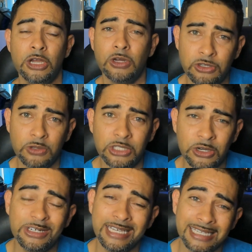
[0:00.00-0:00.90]
You're using
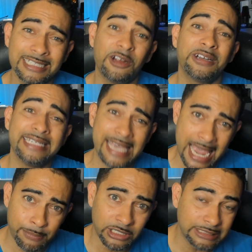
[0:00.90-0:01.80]
your DSLR
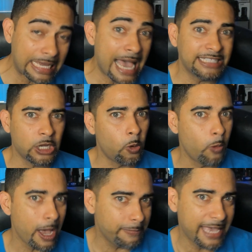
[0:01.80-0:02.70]
camera as a
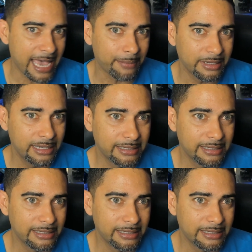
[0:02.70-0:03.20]
webcam.